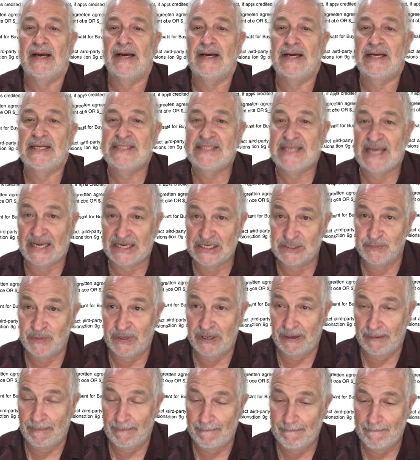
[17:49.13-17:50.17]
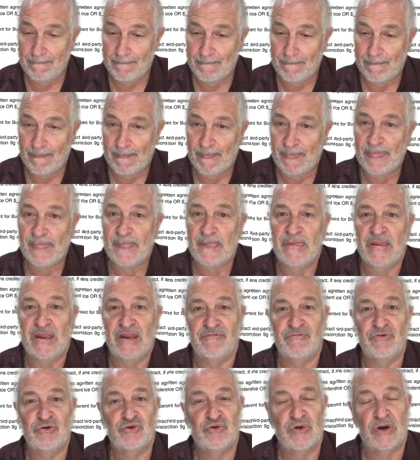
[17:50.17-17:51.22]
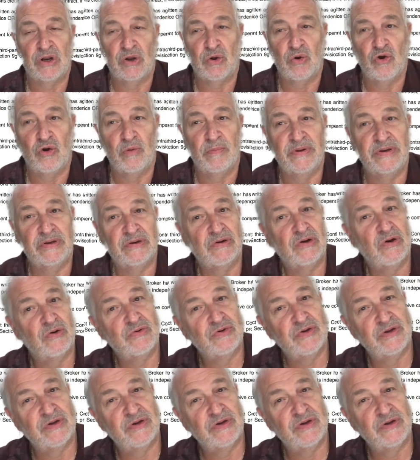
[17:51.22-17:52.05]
Text me. If you try to call me, you'll go.